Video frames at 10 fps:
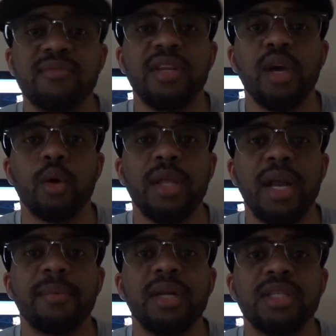video
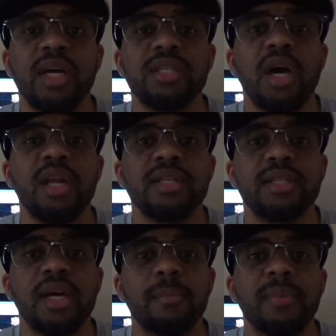that I'm gonna touch on is
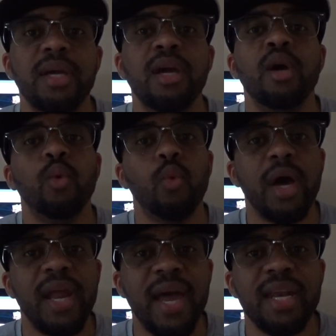gonna be
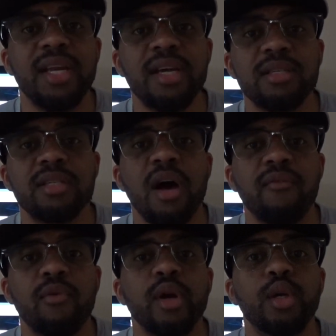what editing
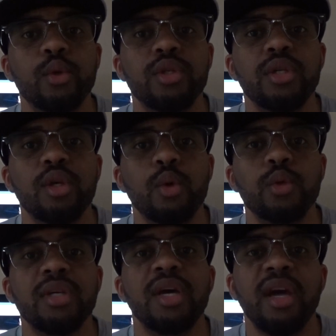software you should
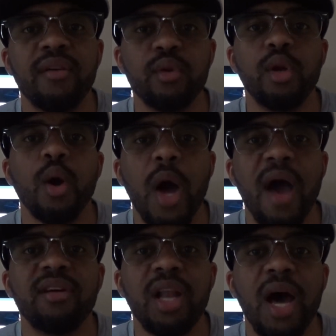use if you don't
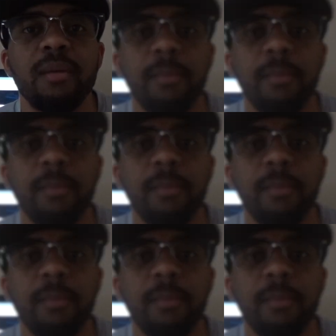have a lot